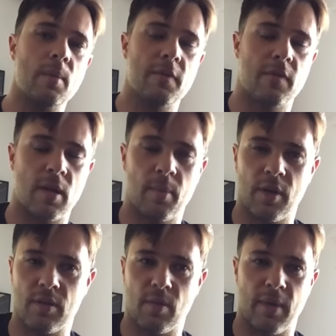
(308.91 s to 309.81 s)
before I
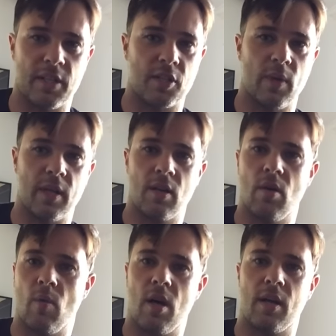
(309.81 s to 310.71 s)
bore you too much, a week
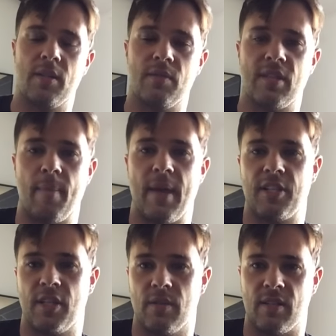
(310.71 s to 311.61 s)
ago I walk into Sam
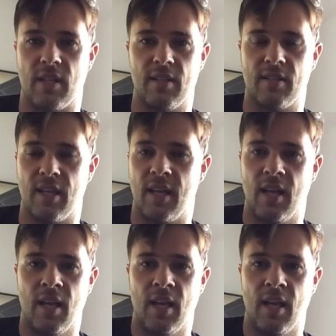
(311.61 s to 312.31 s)
Ash on Sunset,